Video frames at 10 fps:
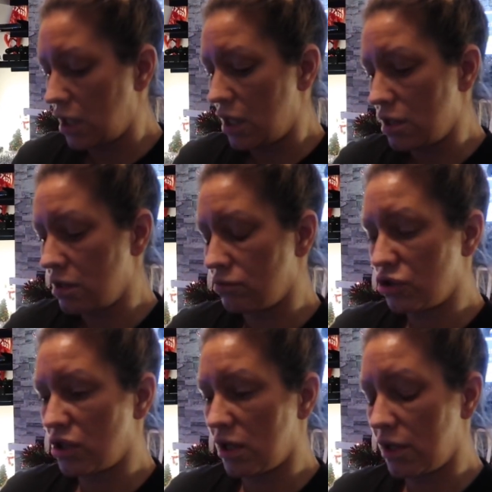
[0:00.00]
I'm
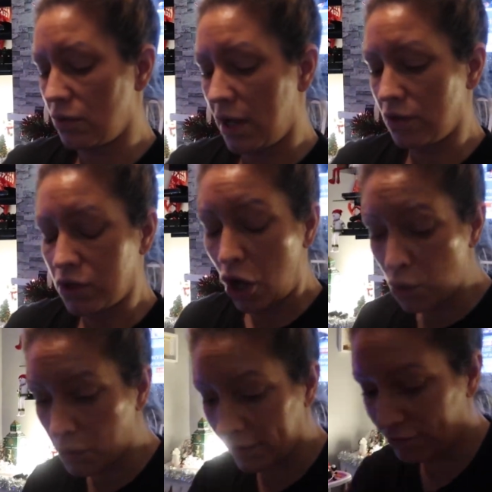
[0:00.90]
just trying to think what else.
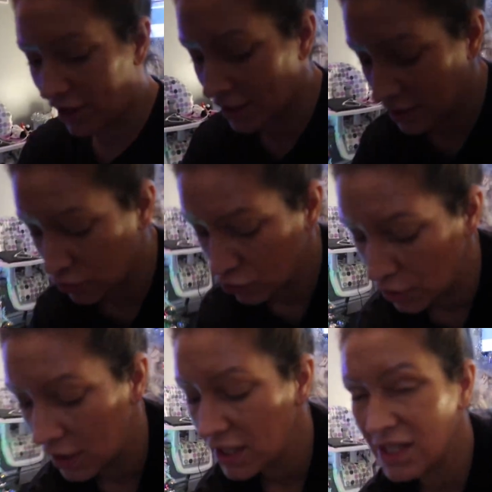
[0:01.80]
Oh, in fact, I'll show
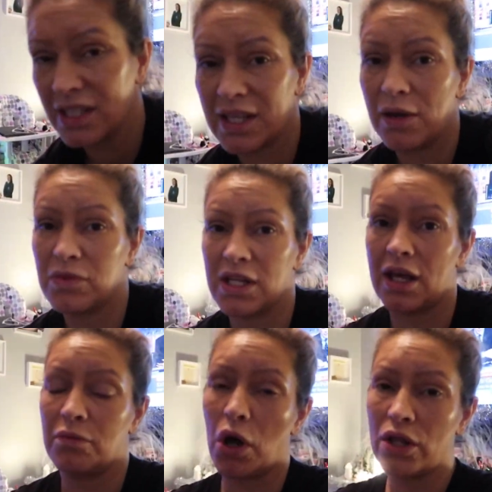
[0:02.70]
you this. This came
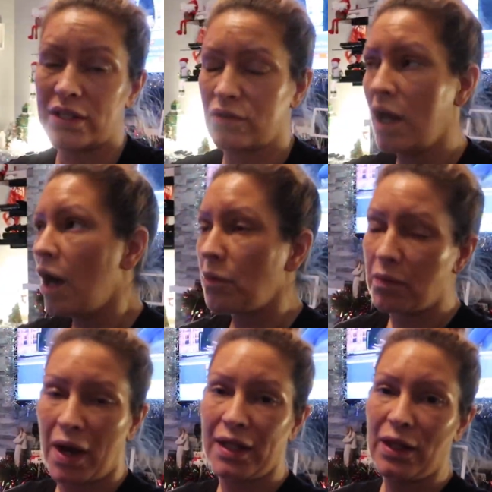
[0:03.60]
today. I bought this. I've
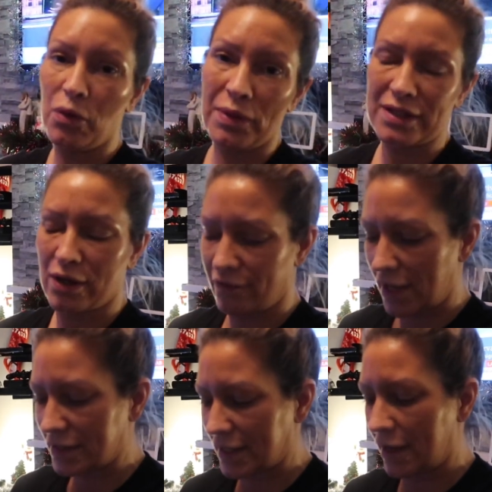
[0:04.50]
been buying little bits off
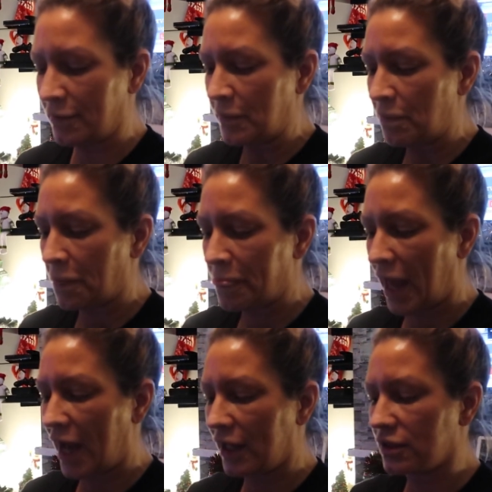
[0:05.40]
Etsy.
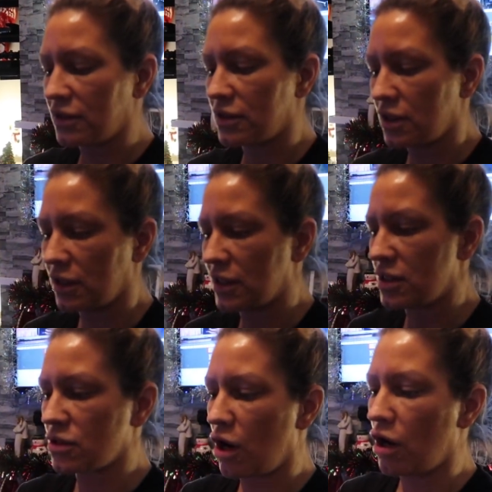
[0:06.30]
And this
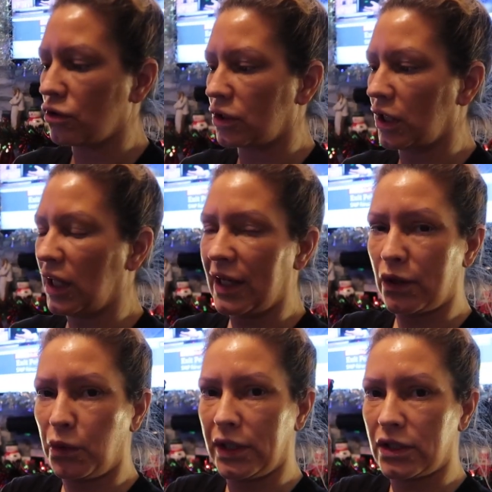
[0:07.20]
is called
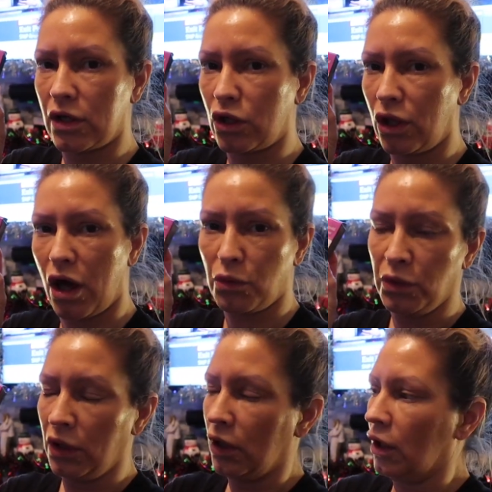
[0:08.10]
Liquid
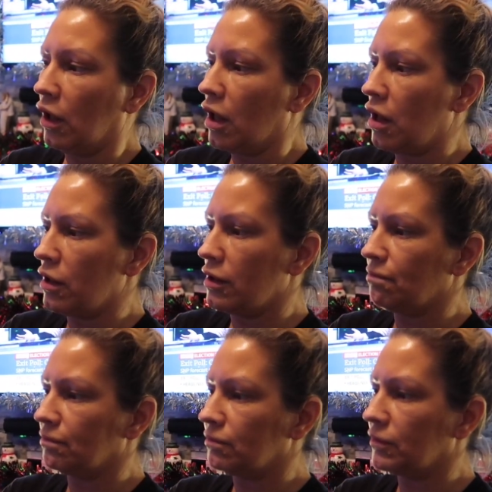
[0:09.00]
Glow. Um,